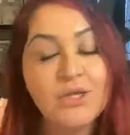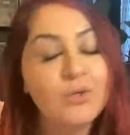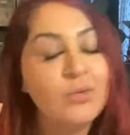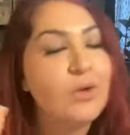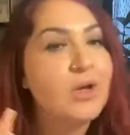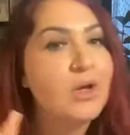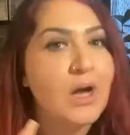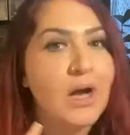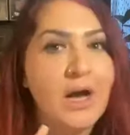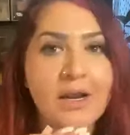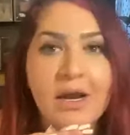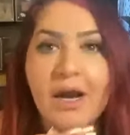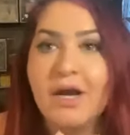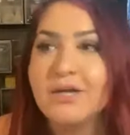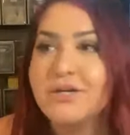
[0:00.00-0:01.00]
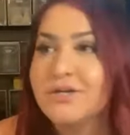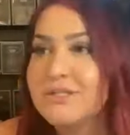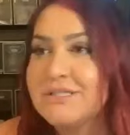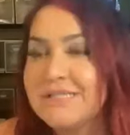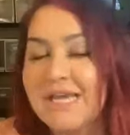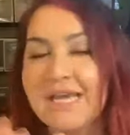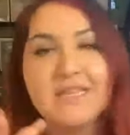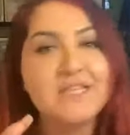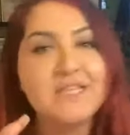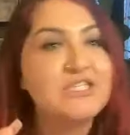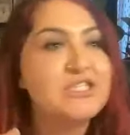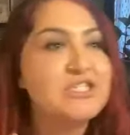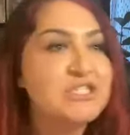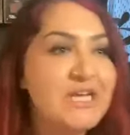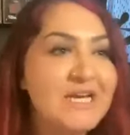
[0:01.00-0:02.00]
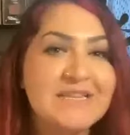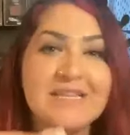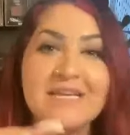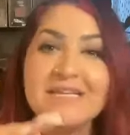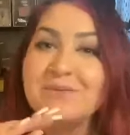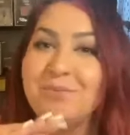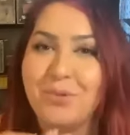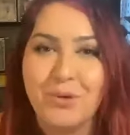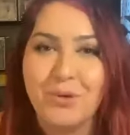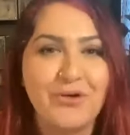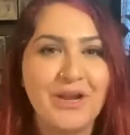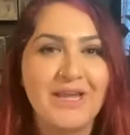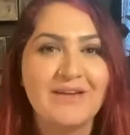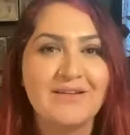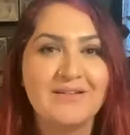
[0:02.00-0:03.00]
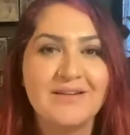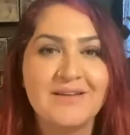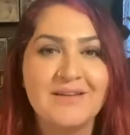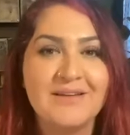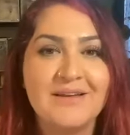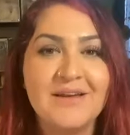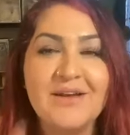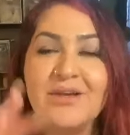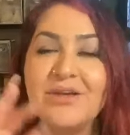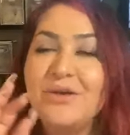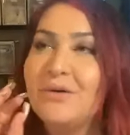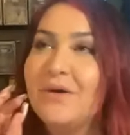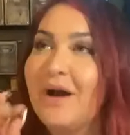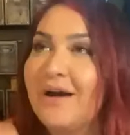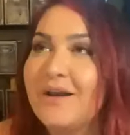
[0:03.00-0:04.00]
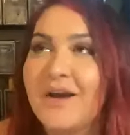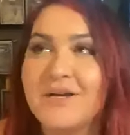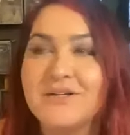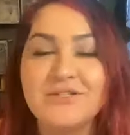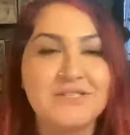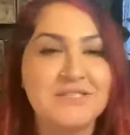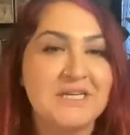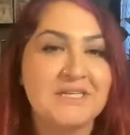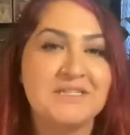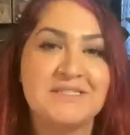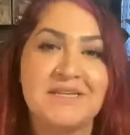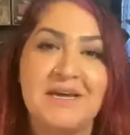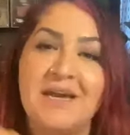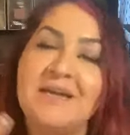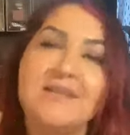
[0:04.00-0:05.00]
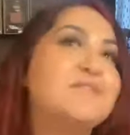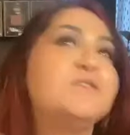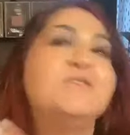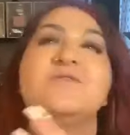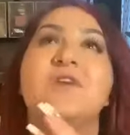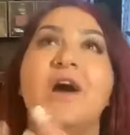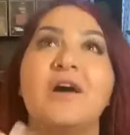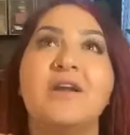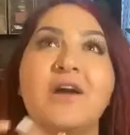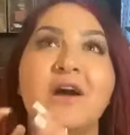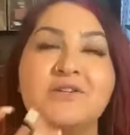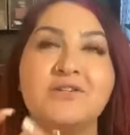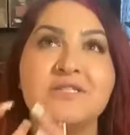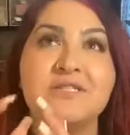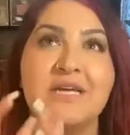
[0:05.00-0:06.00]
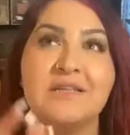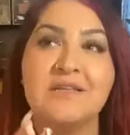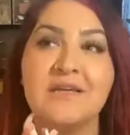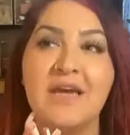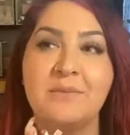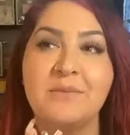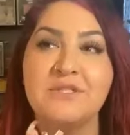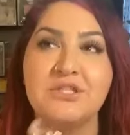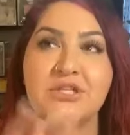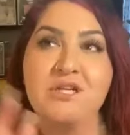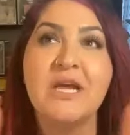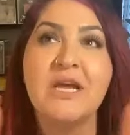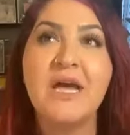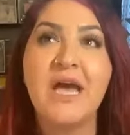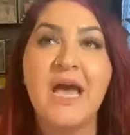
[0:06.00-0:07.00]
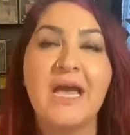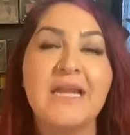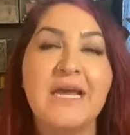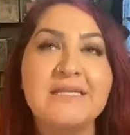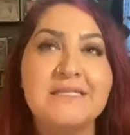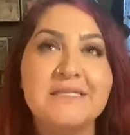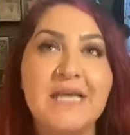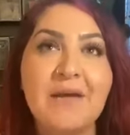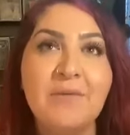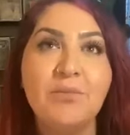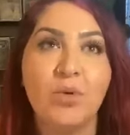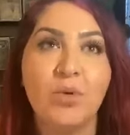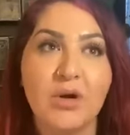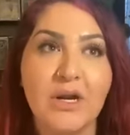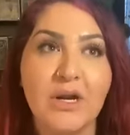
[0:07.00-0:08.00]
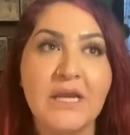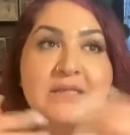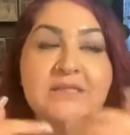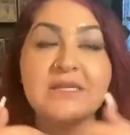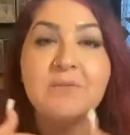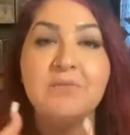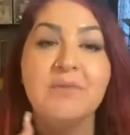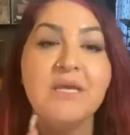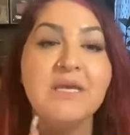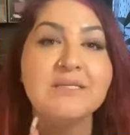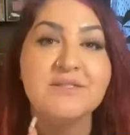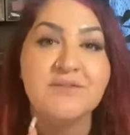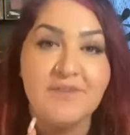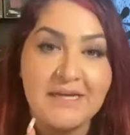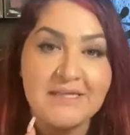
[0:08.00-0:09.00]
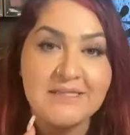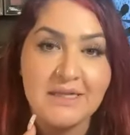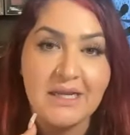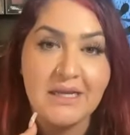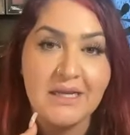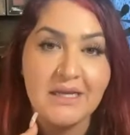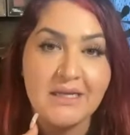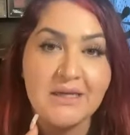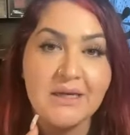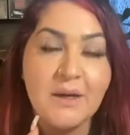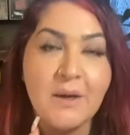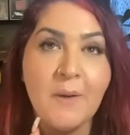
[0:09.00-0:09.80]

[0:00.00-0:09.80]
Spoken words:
you gotta understand the shit that's boring. You gotta understand the science. You've gotta understand the chemistry. And I say boring, to me, it's fascinating.